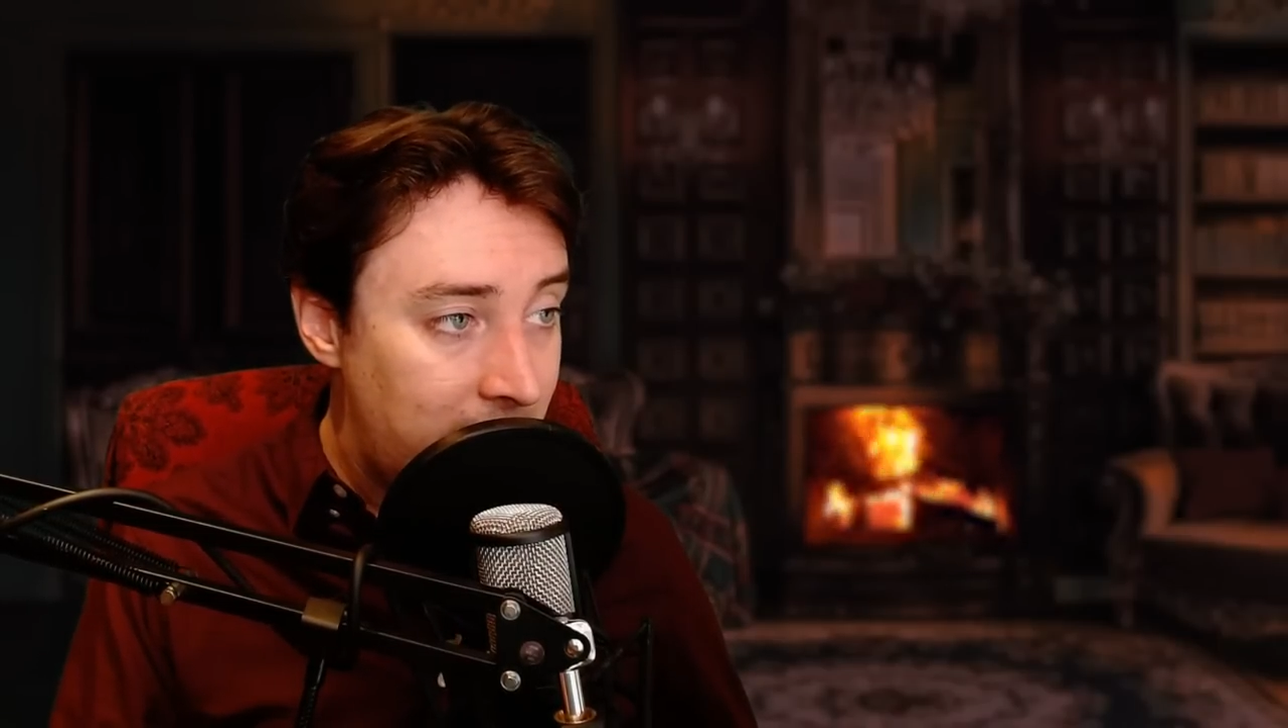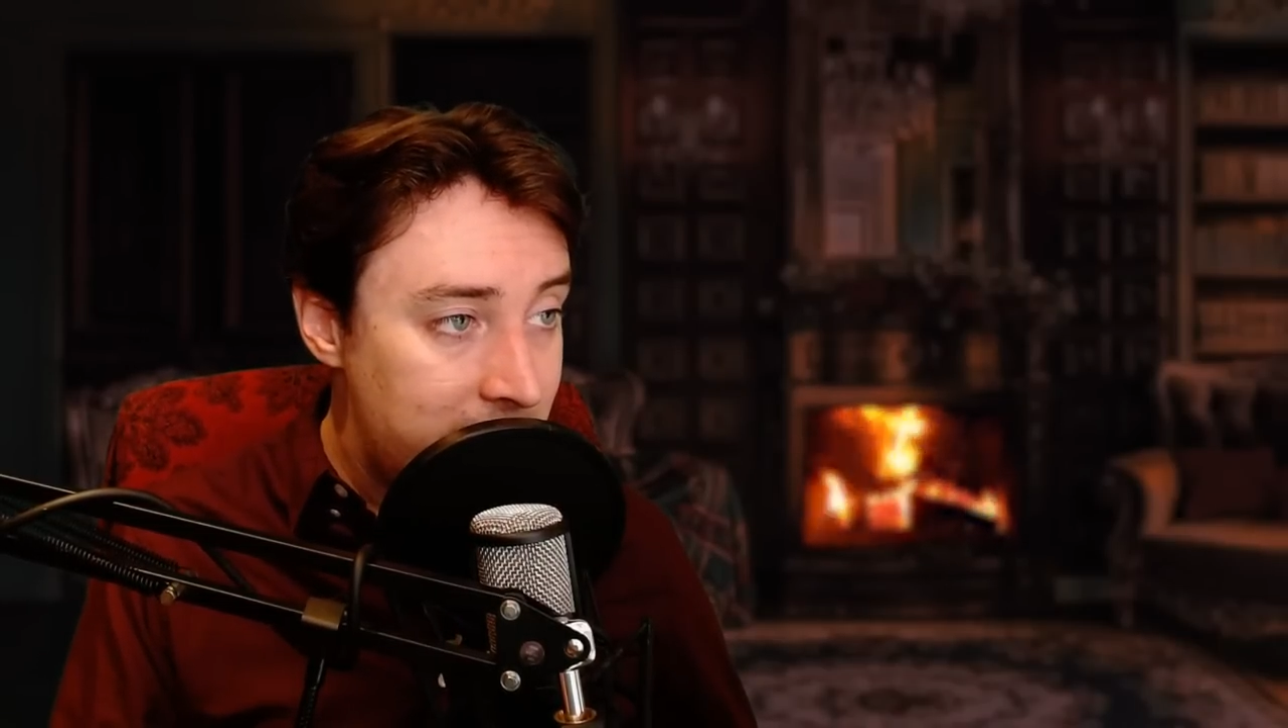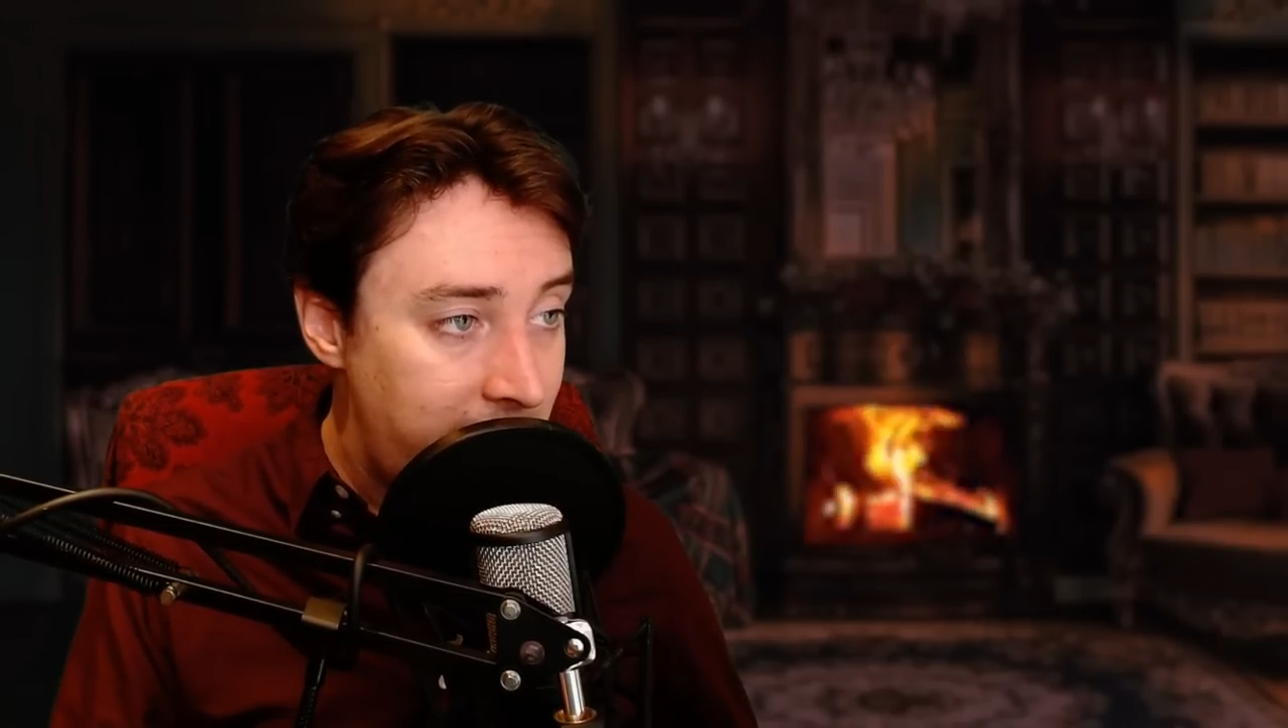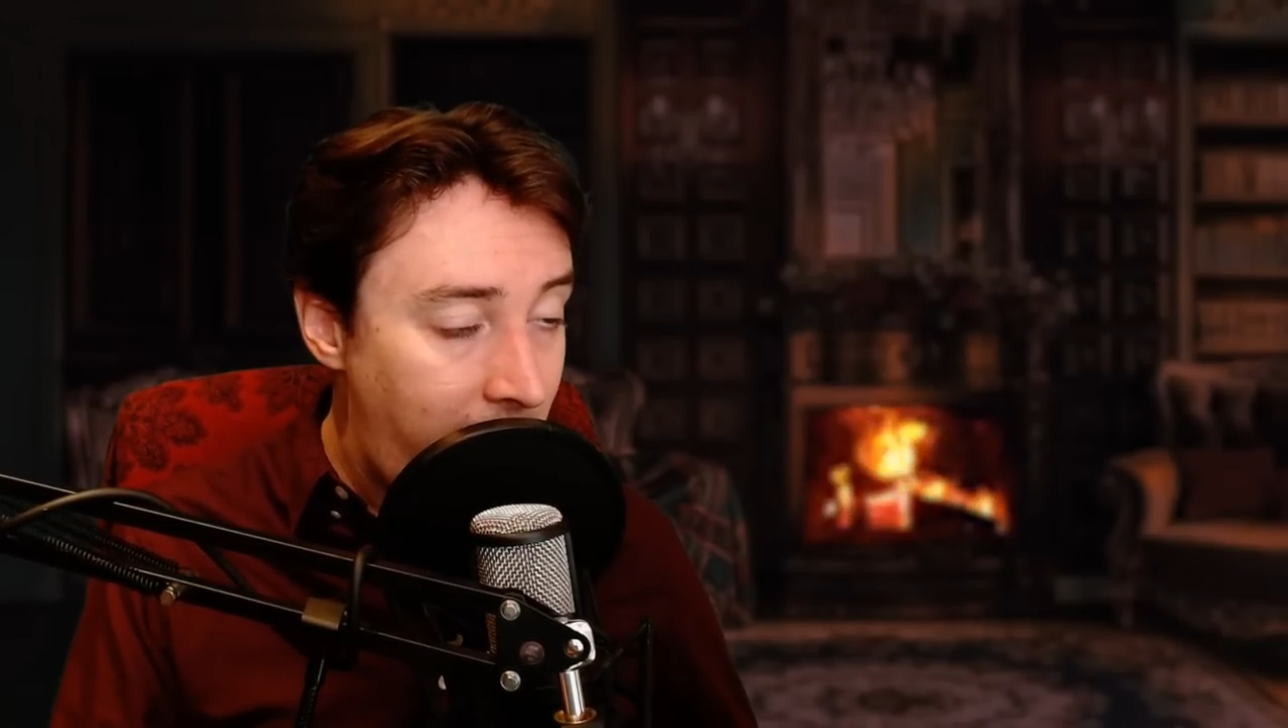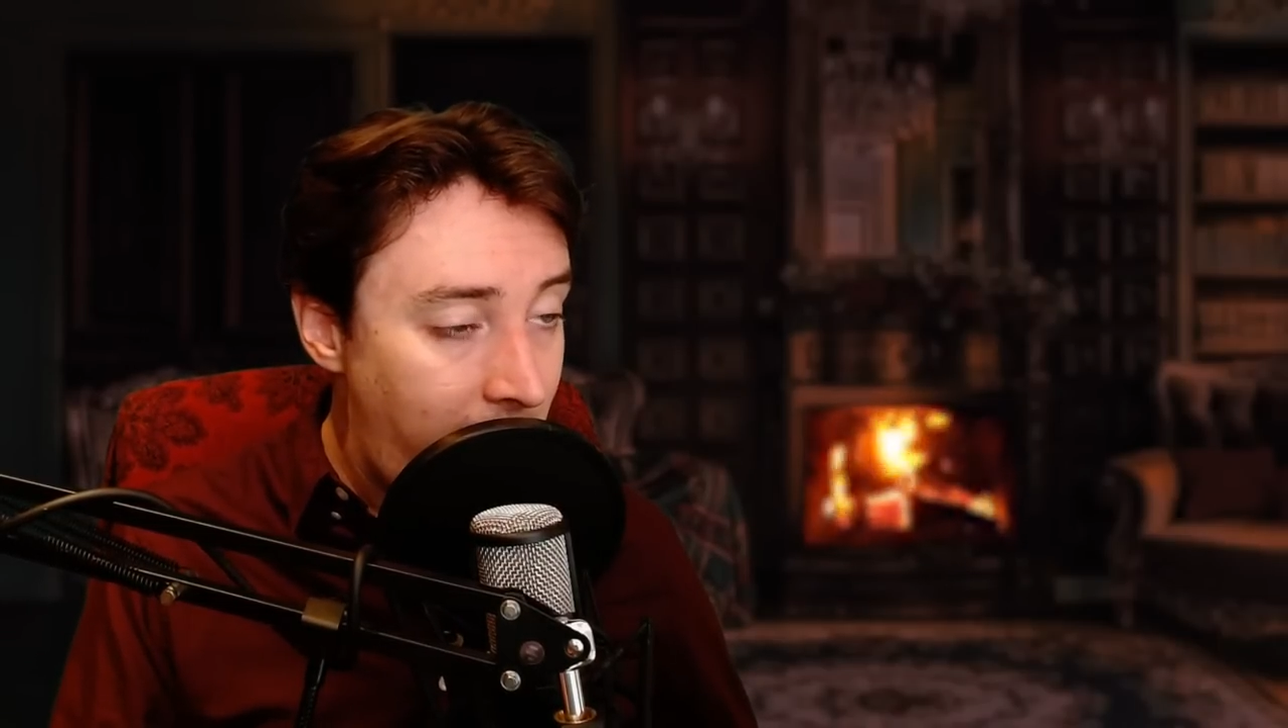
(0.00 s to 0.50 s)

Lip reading: to her